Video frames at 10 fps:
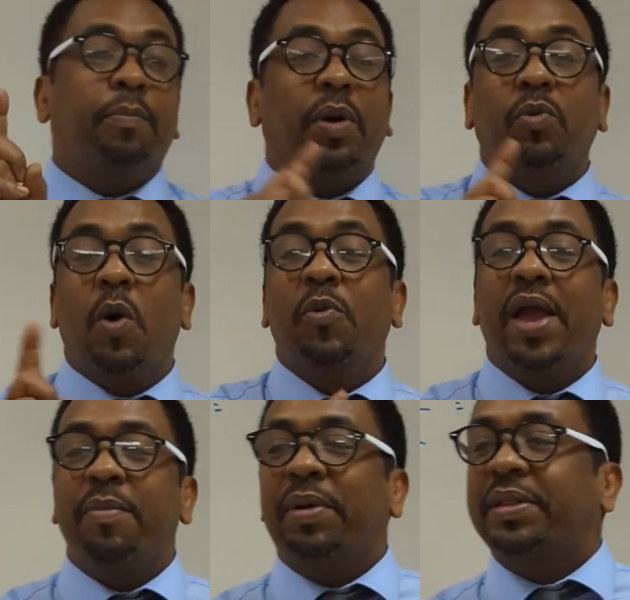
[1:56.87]
But when we
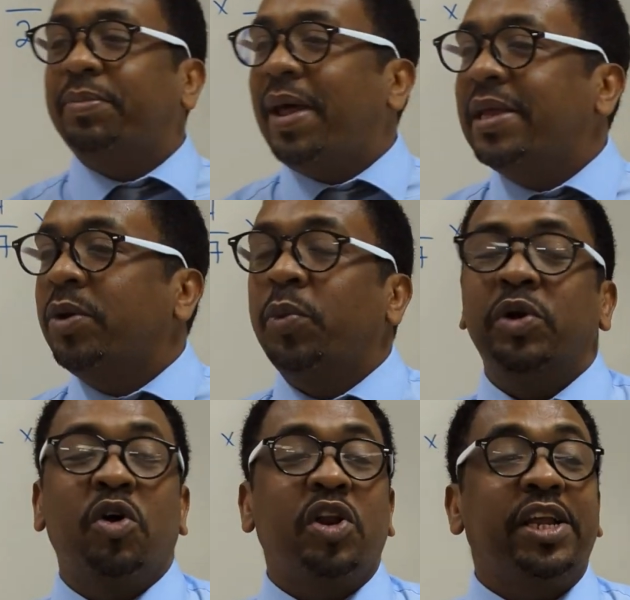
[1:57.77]
are multiplying, we
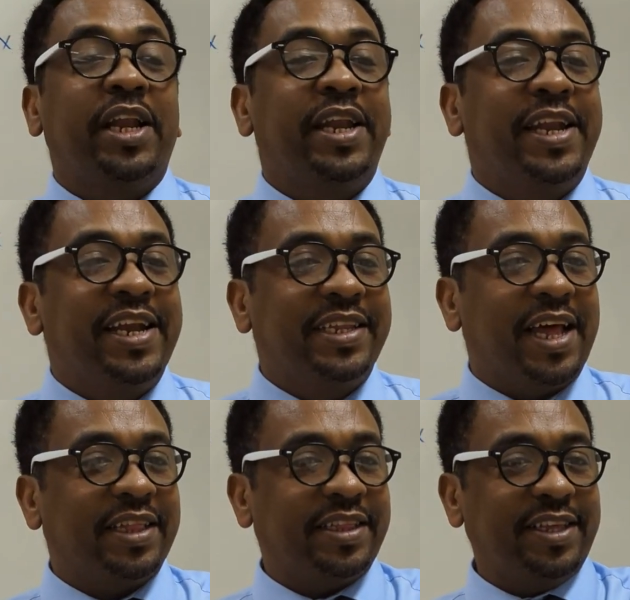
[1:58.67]
don't really need
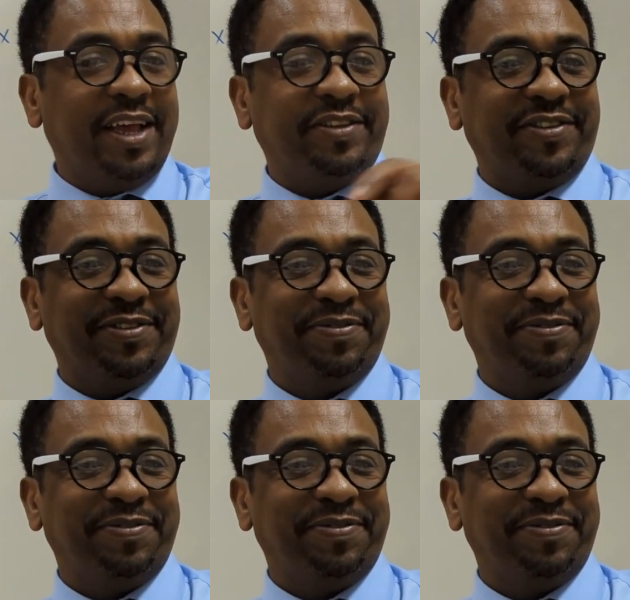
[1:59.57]
that. Yes.